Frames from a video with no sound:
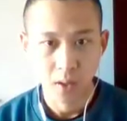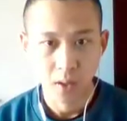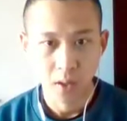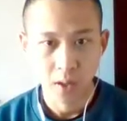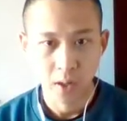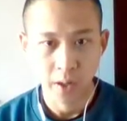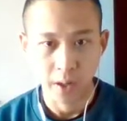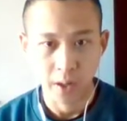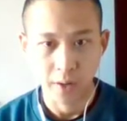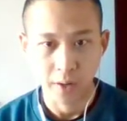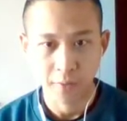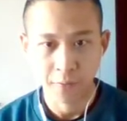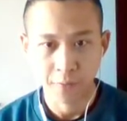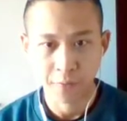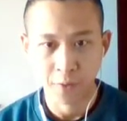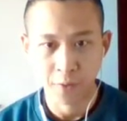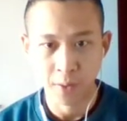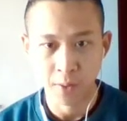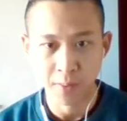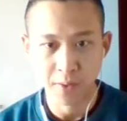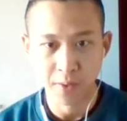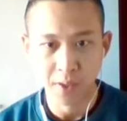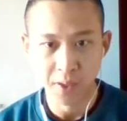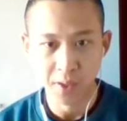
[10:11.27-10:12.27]
Alright,
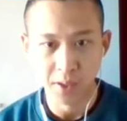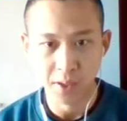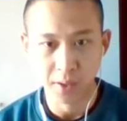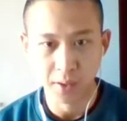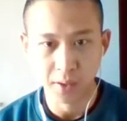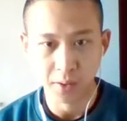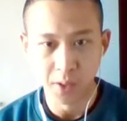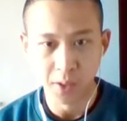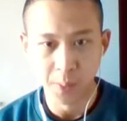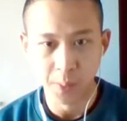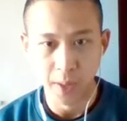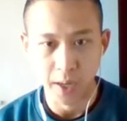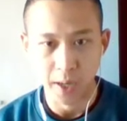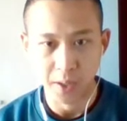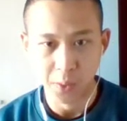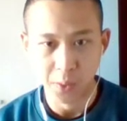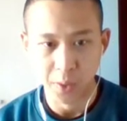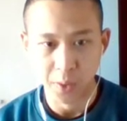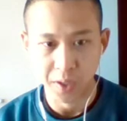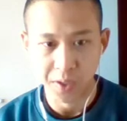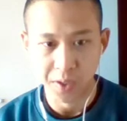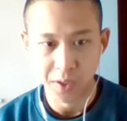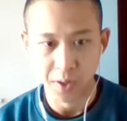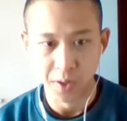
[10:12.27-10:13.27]
from this little spot is where
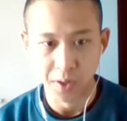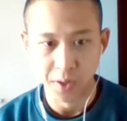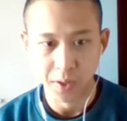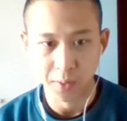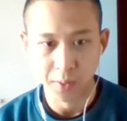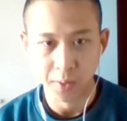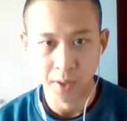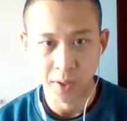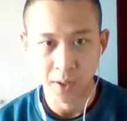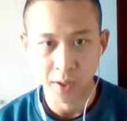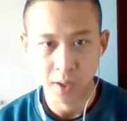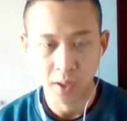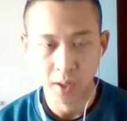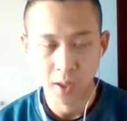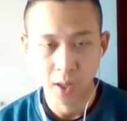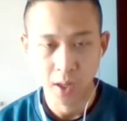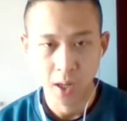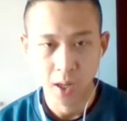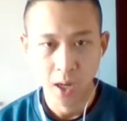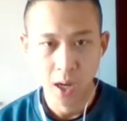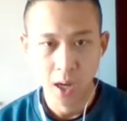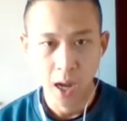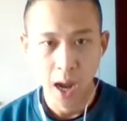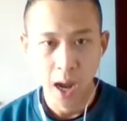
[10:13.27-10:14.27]
I started, right?
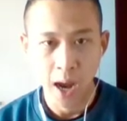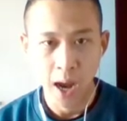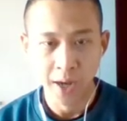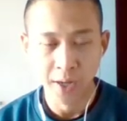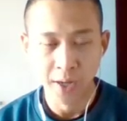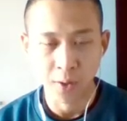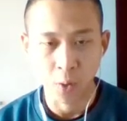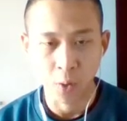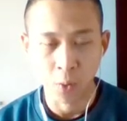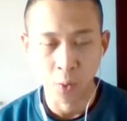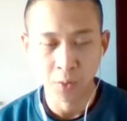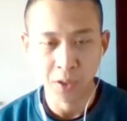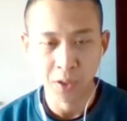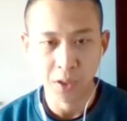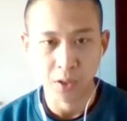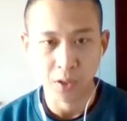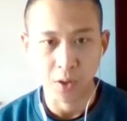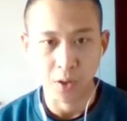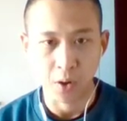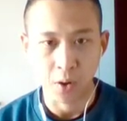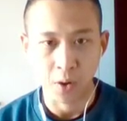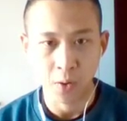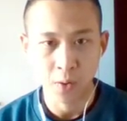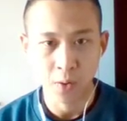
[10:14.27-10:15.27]
I can only
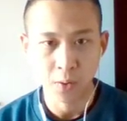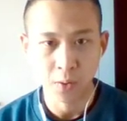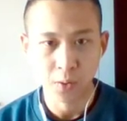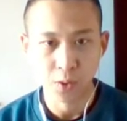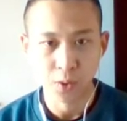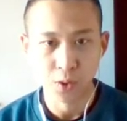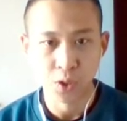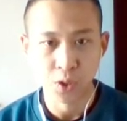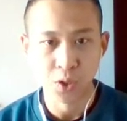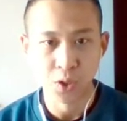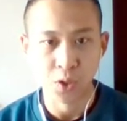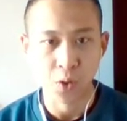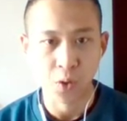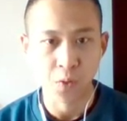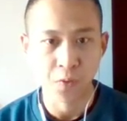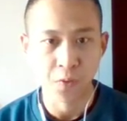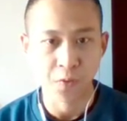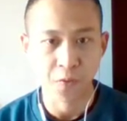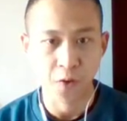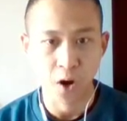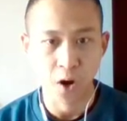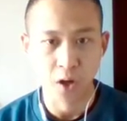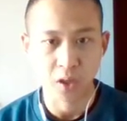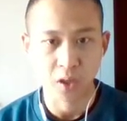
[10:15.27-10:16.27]
go so
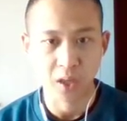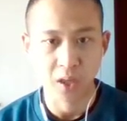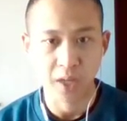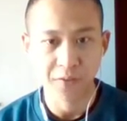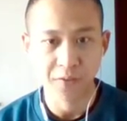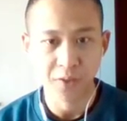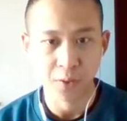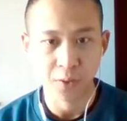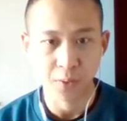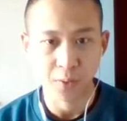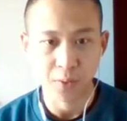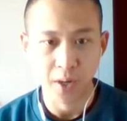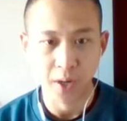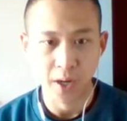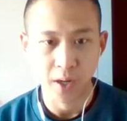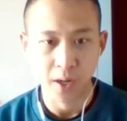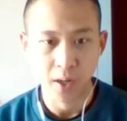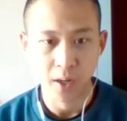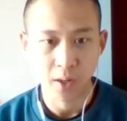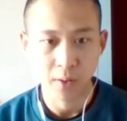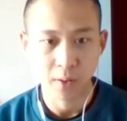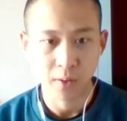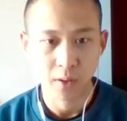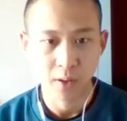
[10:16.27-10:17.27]
far left or right,
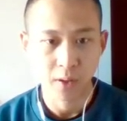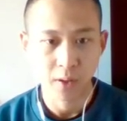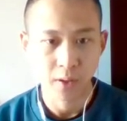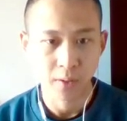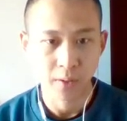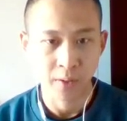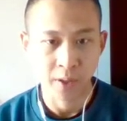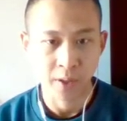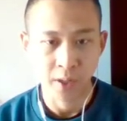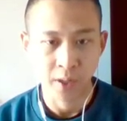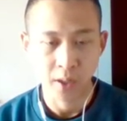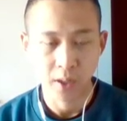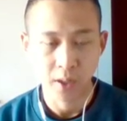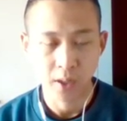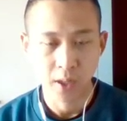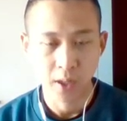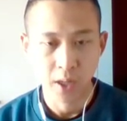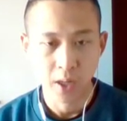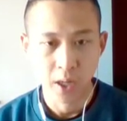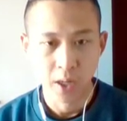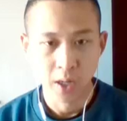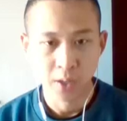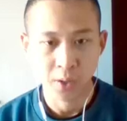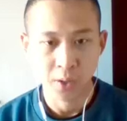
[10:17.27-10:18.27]
right?
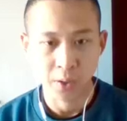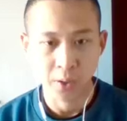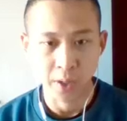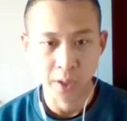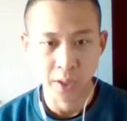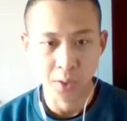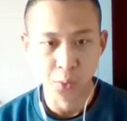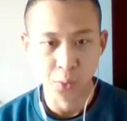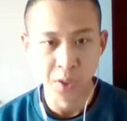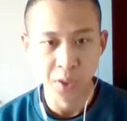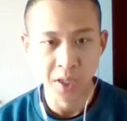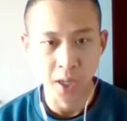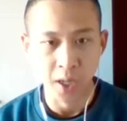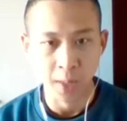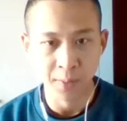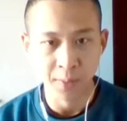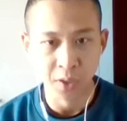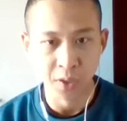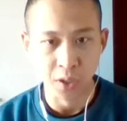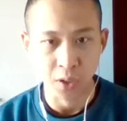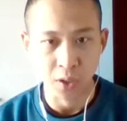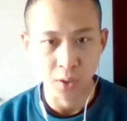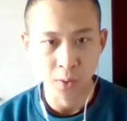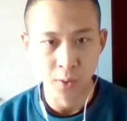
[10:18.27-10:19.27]
So it's really up
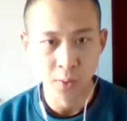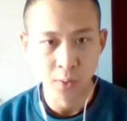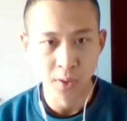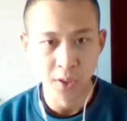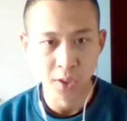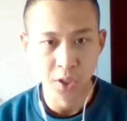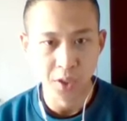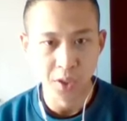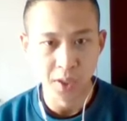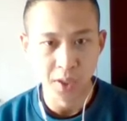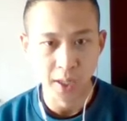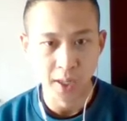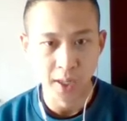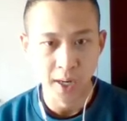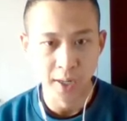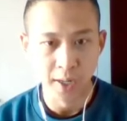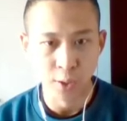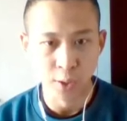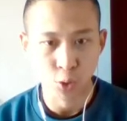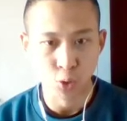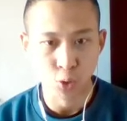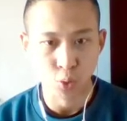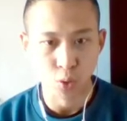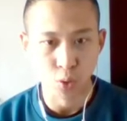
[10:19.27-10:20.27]
to you to just like kind
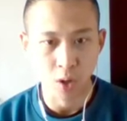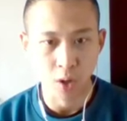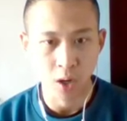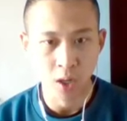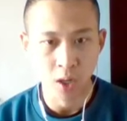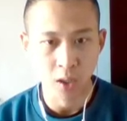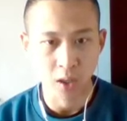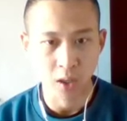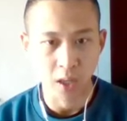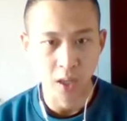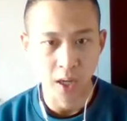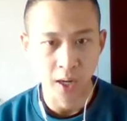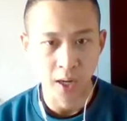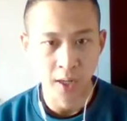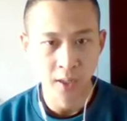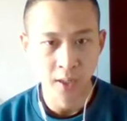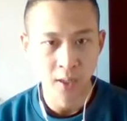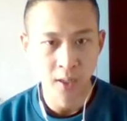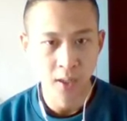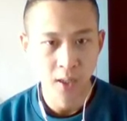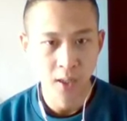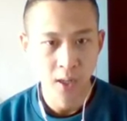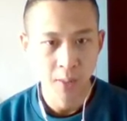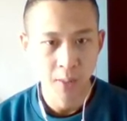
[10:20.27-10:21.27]
of draw a line,
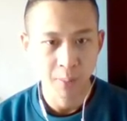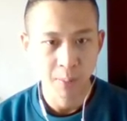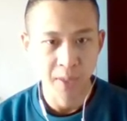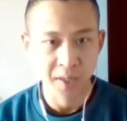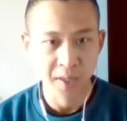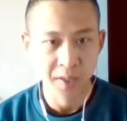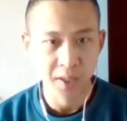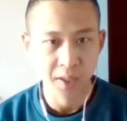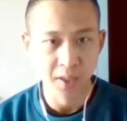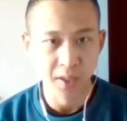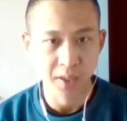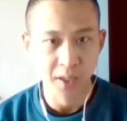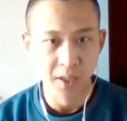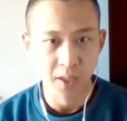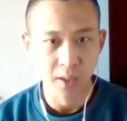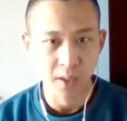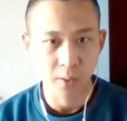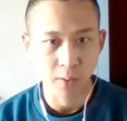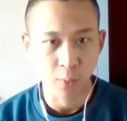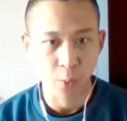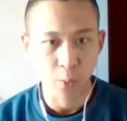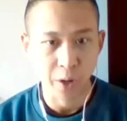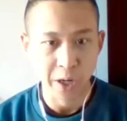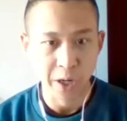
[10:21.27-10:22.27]
basically
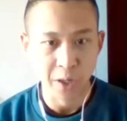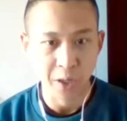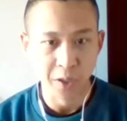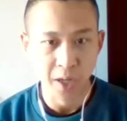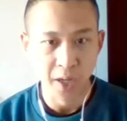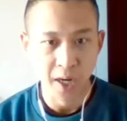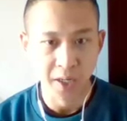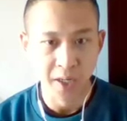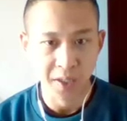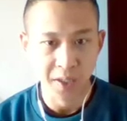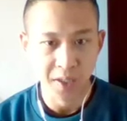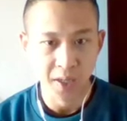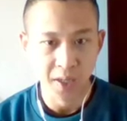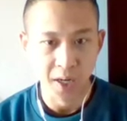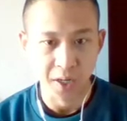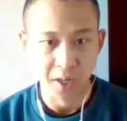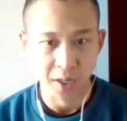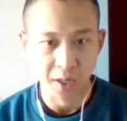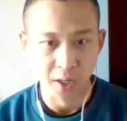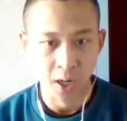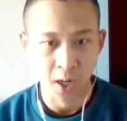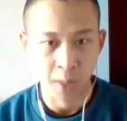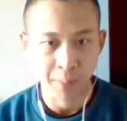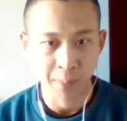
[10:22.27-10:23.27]
where you're kind of
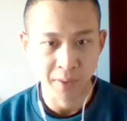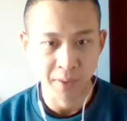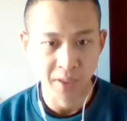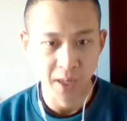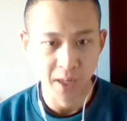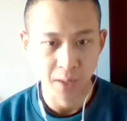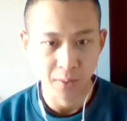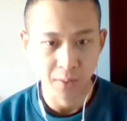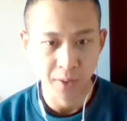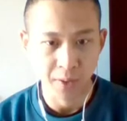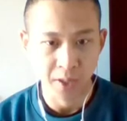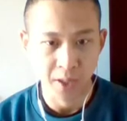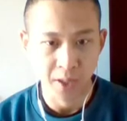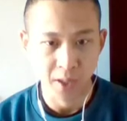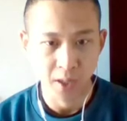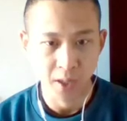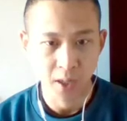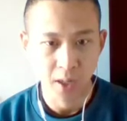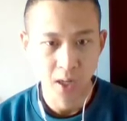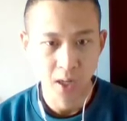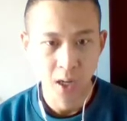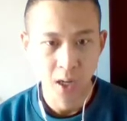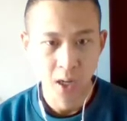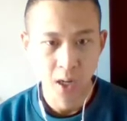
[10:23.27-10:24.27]
standing, up and down right here.
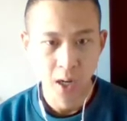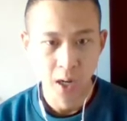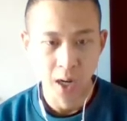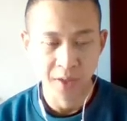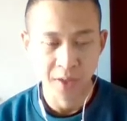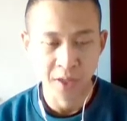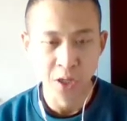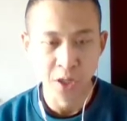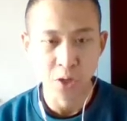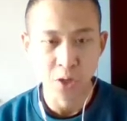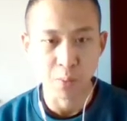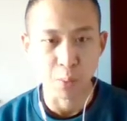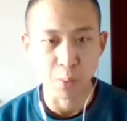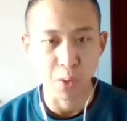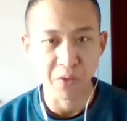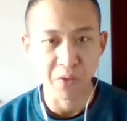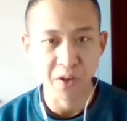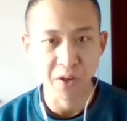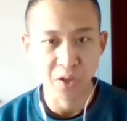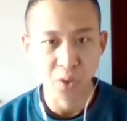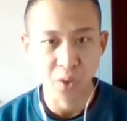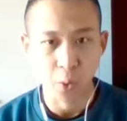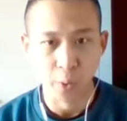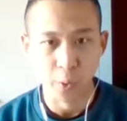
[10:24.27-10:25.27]
I think you're
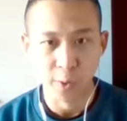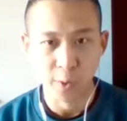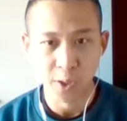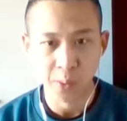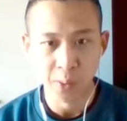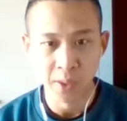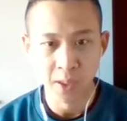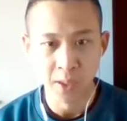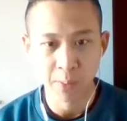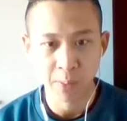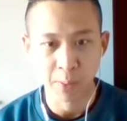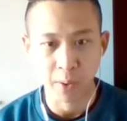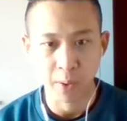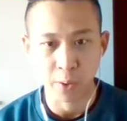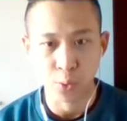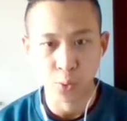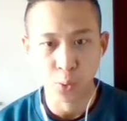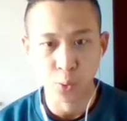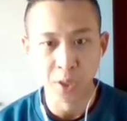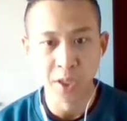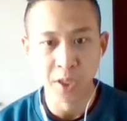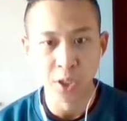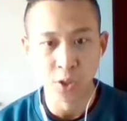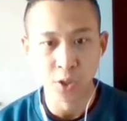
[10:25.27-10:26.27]
moving towards me, but you
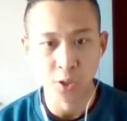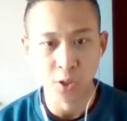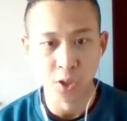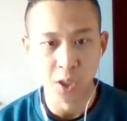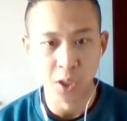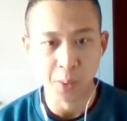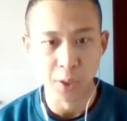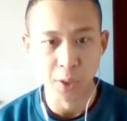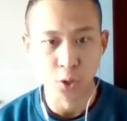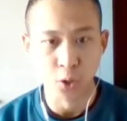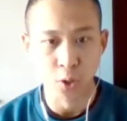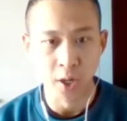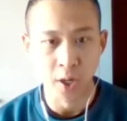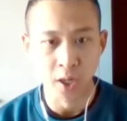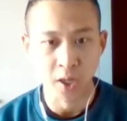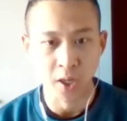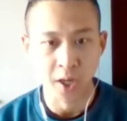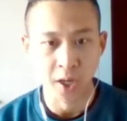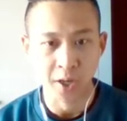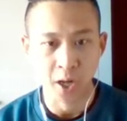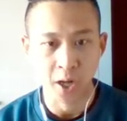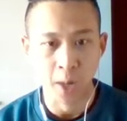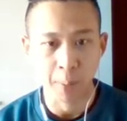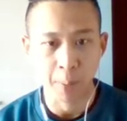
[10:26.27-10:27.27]
really should just be drawing a
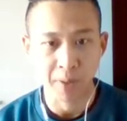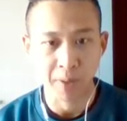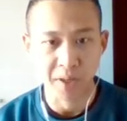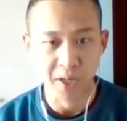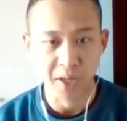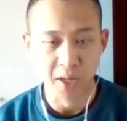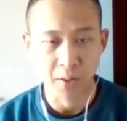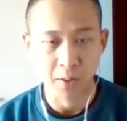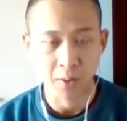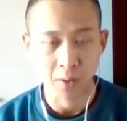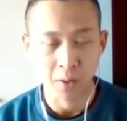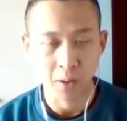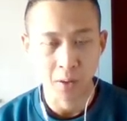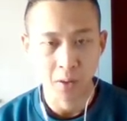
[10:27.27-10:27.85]
line up and down.